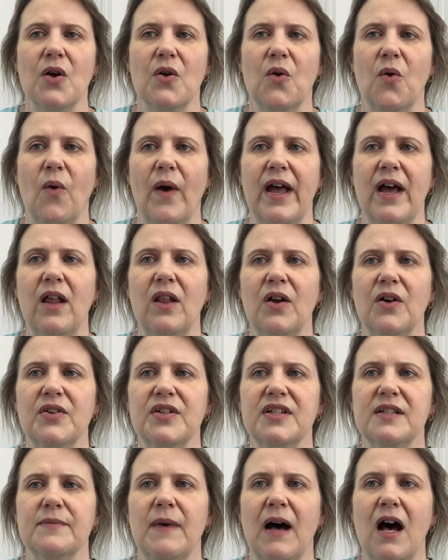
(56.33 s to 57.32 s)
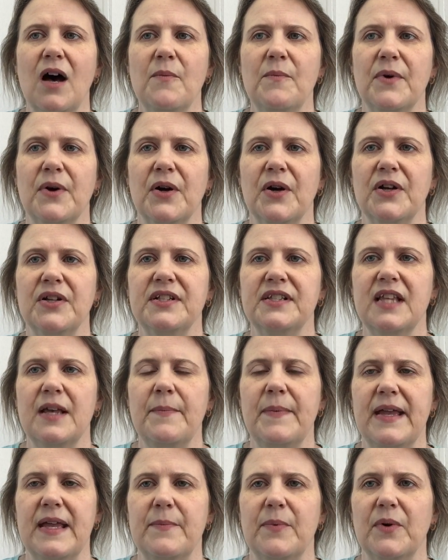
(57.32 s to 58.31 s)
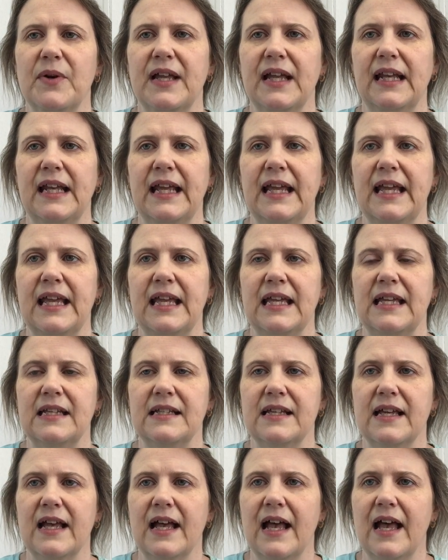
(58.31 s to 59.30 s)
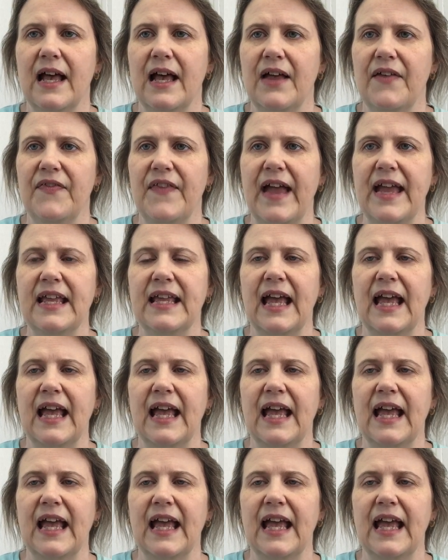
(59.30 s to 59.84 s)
Quail are small birds that people can eat. They